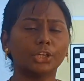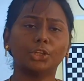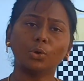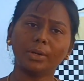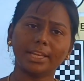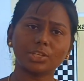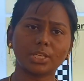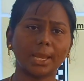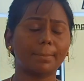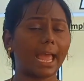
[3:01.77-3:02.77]
2D
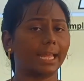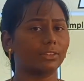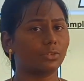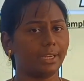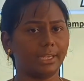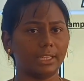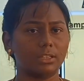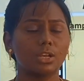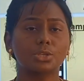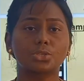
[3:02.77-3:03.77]
shape and
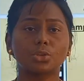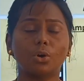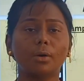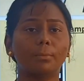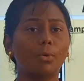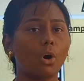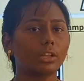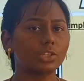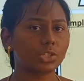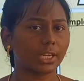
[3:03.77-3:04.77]
3D. So,
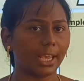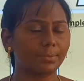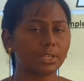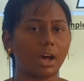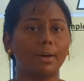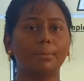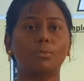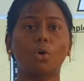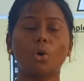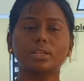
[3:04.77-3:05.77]
both shapes are
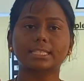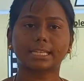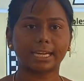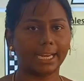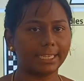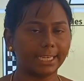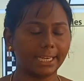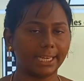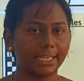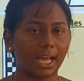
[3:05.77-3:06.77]
most
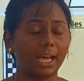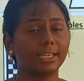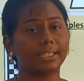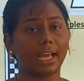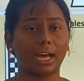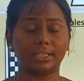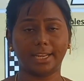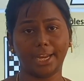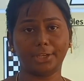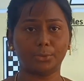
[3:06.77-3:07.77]
related in our
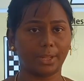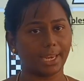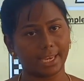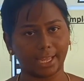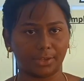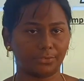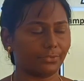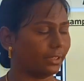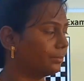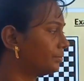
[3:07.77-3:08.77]
day-to-day
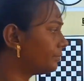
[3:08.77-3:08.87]
life.